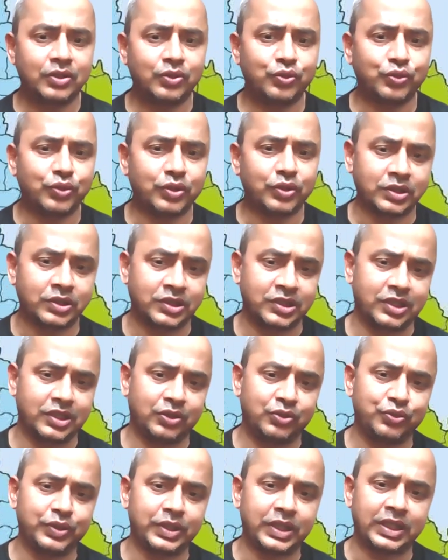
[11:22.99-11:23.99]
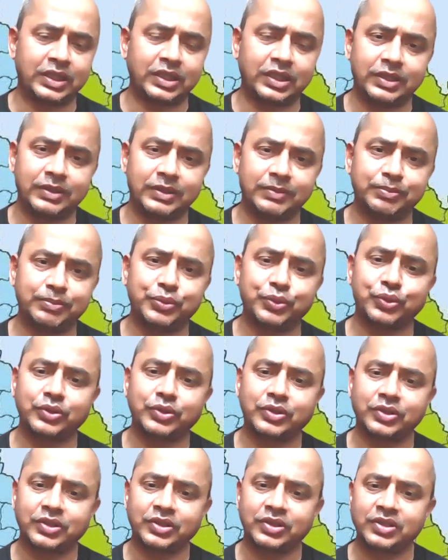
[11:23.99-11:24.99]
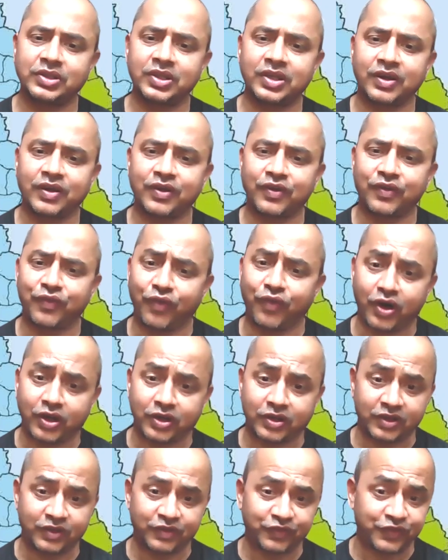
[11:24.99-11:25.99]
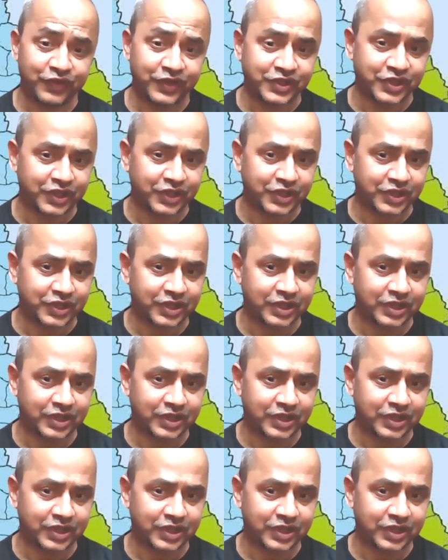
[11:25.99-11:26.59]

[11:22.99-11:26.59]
to an important foreign visit